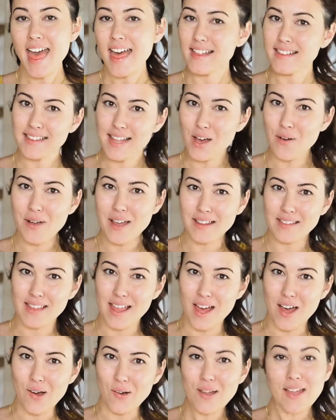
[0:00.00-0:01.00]
Hello,
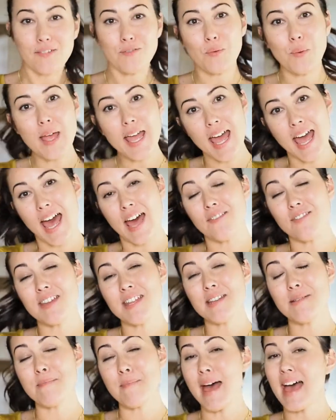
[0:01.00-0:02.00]
hello. If we
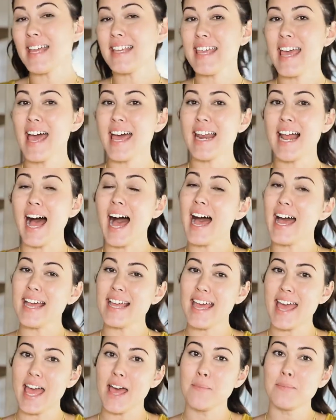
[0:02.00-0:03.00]
haven't met yet, I
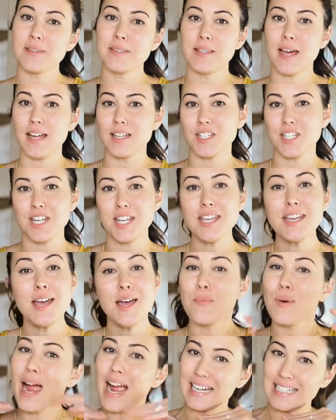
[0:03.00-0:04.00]
am Sachi,
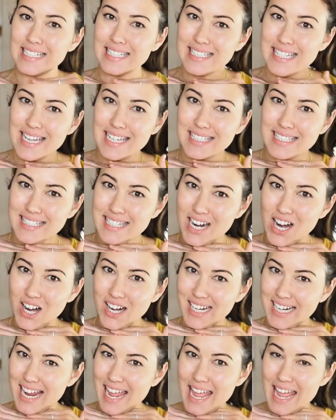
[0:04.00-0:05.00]
practicing
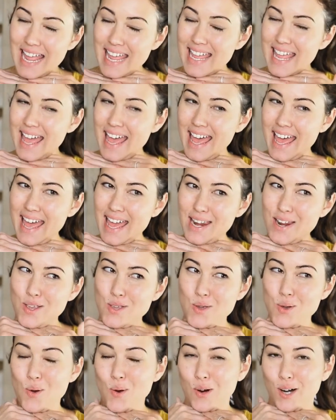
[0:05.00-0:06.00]
CRNA and
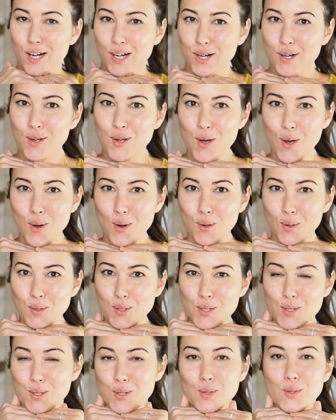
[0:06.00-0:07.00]
your go
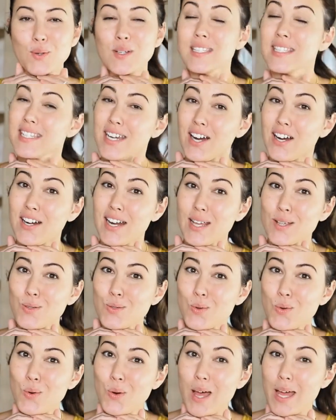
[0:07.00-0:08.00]
to CRNA
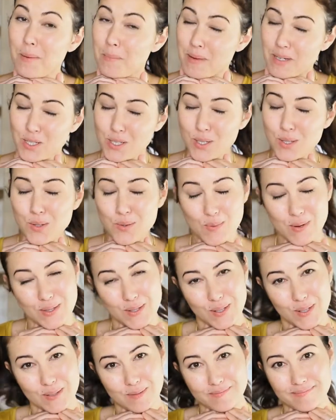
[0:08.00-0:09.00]
school admissions wizard.